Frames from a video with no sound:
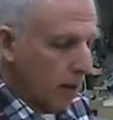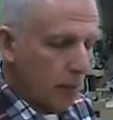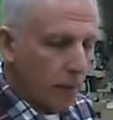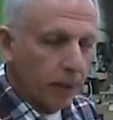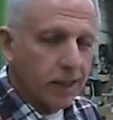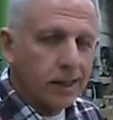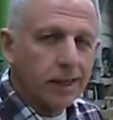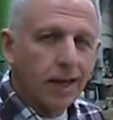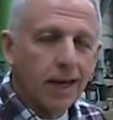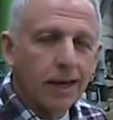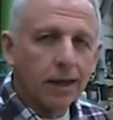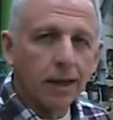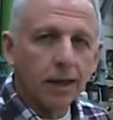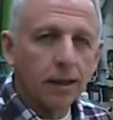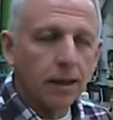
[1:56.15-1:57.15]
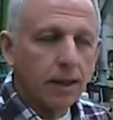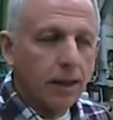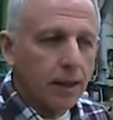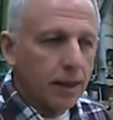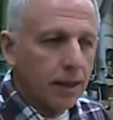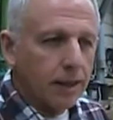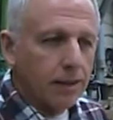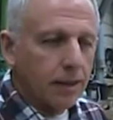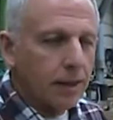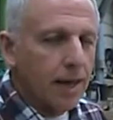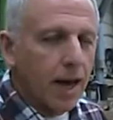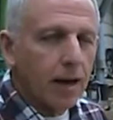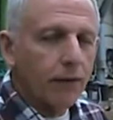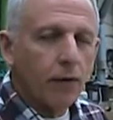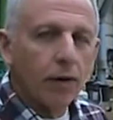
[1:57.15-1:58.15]
But sanding is
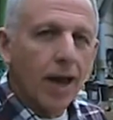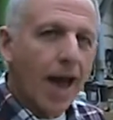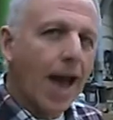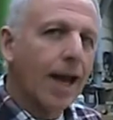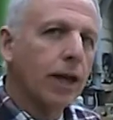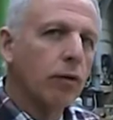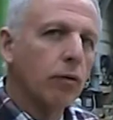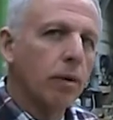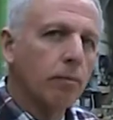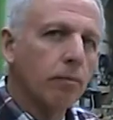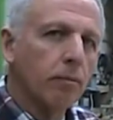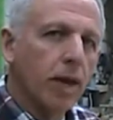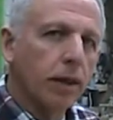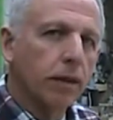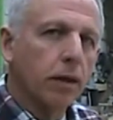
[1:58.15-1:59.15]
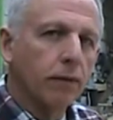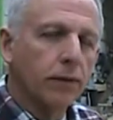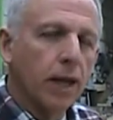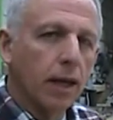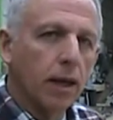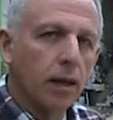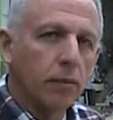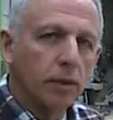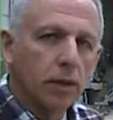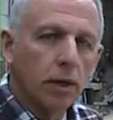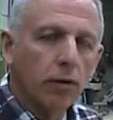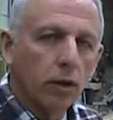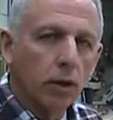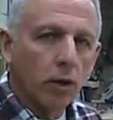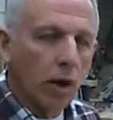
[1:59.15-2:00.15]
not a very accurate method of taking
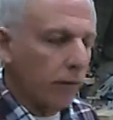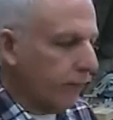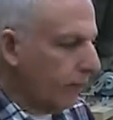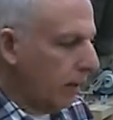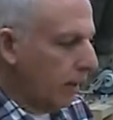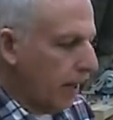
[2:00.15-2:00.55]
material off,